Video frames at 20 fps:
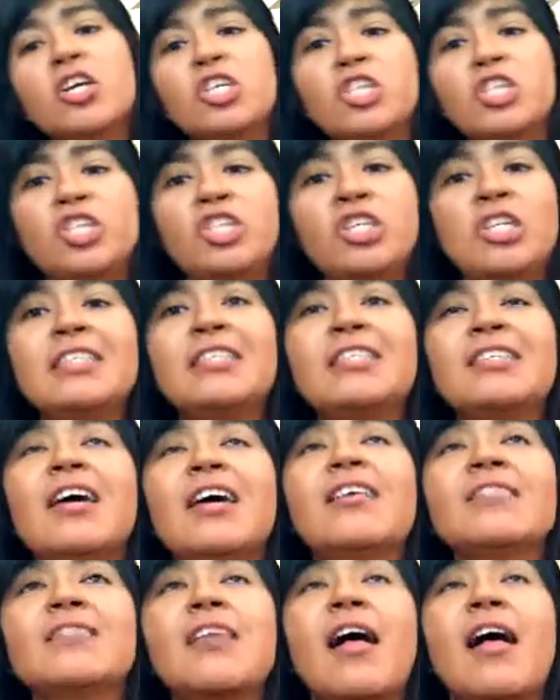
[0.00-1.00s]
She
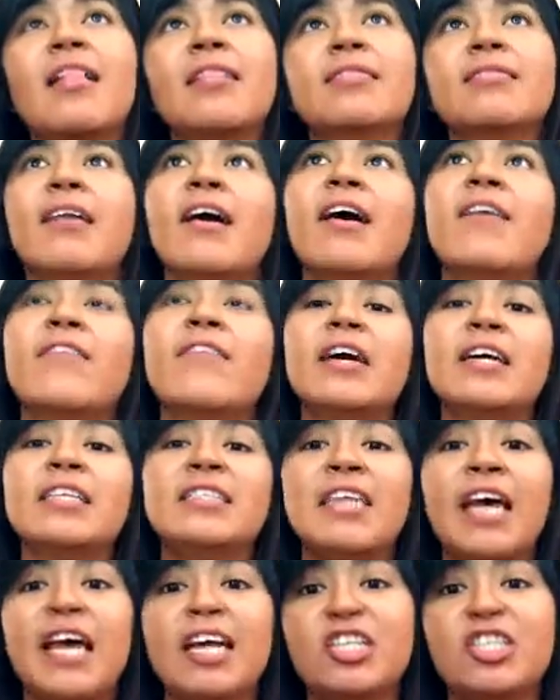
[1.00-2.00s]
does love
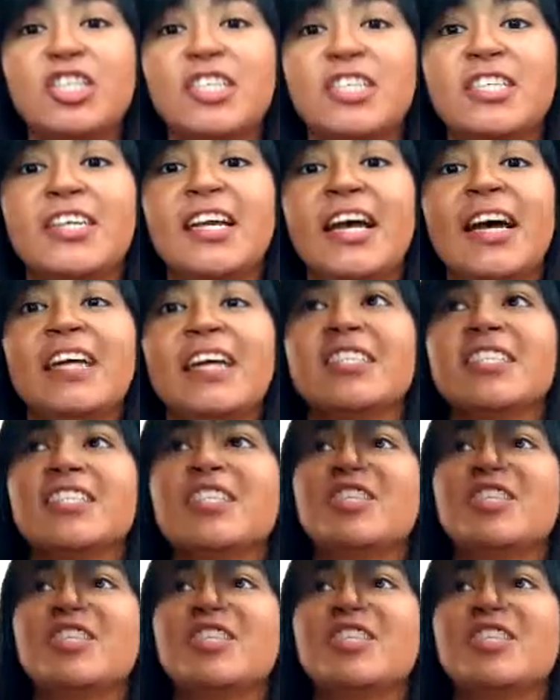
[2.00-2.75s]
attention, guys.